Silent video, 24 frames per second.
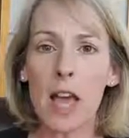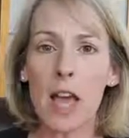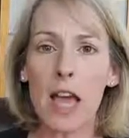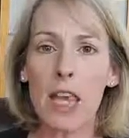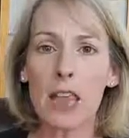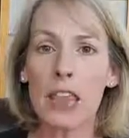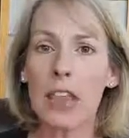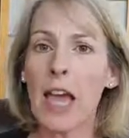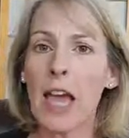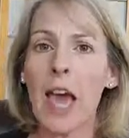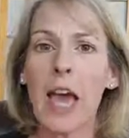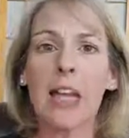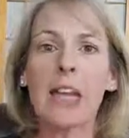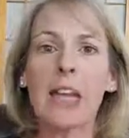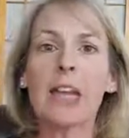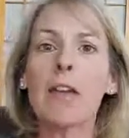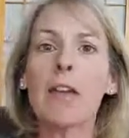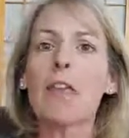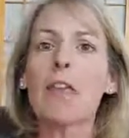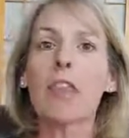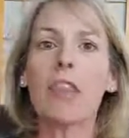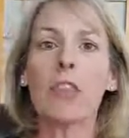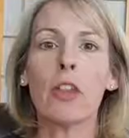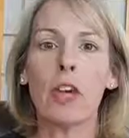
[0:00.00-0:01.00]
that I
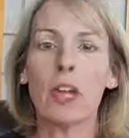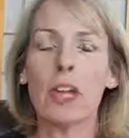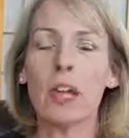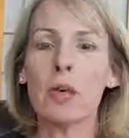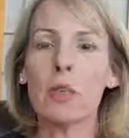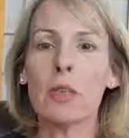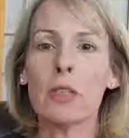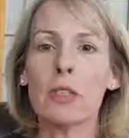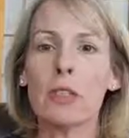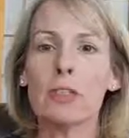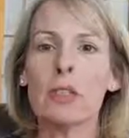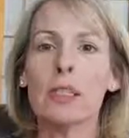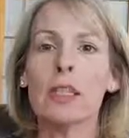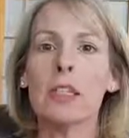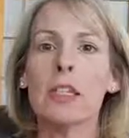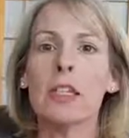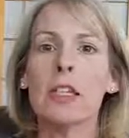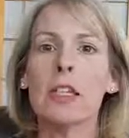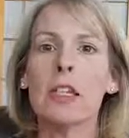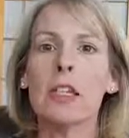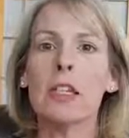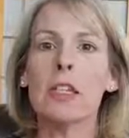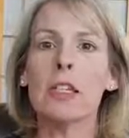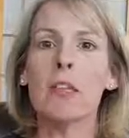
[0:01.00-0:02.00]
never thought I would see
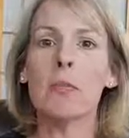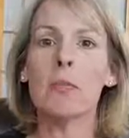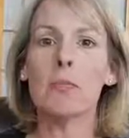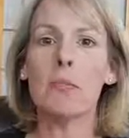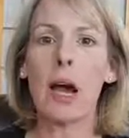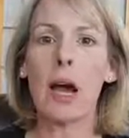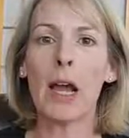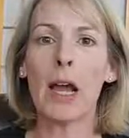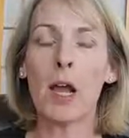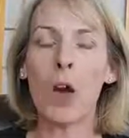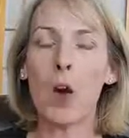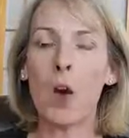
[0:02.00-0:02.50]
in my